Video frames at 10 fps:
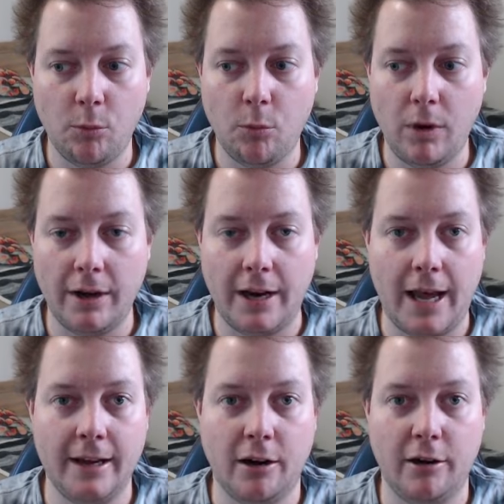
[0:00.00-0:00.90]
an
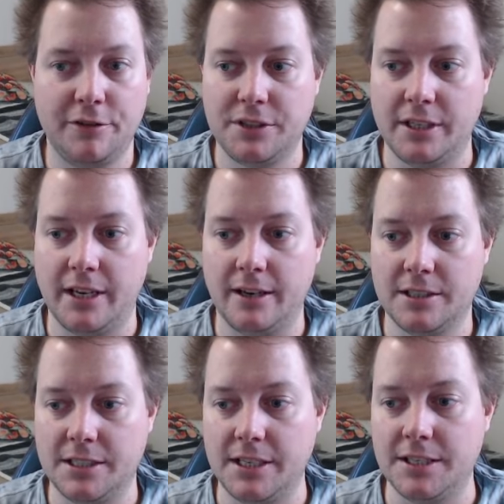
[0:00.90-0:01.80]
ARFCN
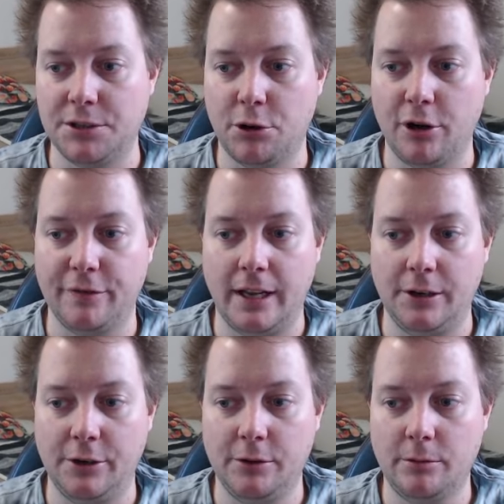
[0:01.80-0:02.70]
C0
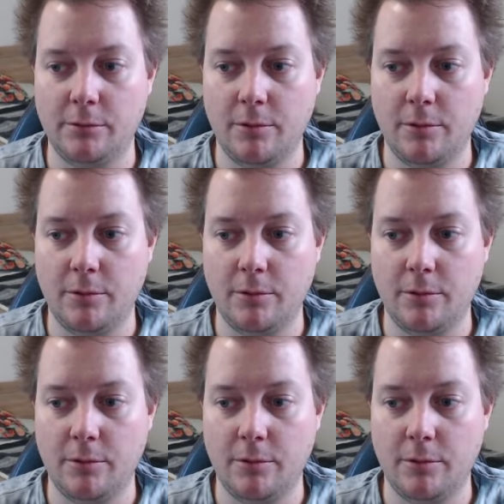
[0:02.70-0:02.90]
value